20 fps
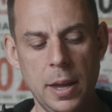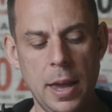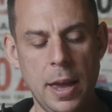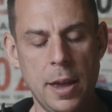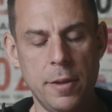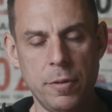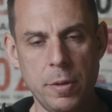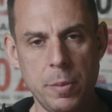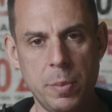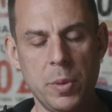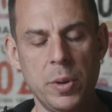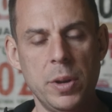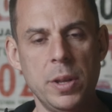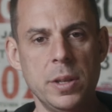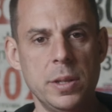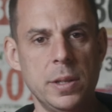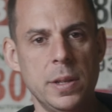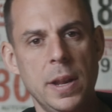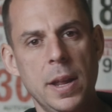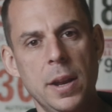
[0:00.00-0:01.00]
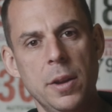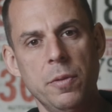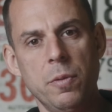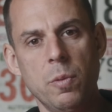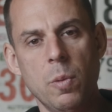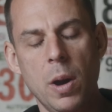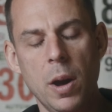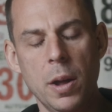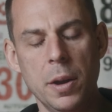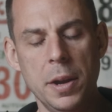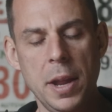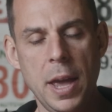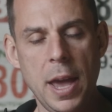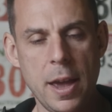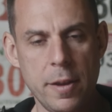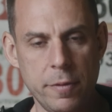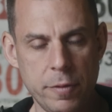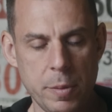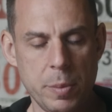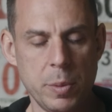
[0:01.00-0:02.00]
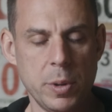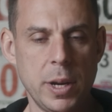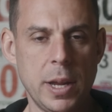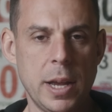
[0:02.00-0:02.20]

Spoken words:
Everybody is an N of one. Everybody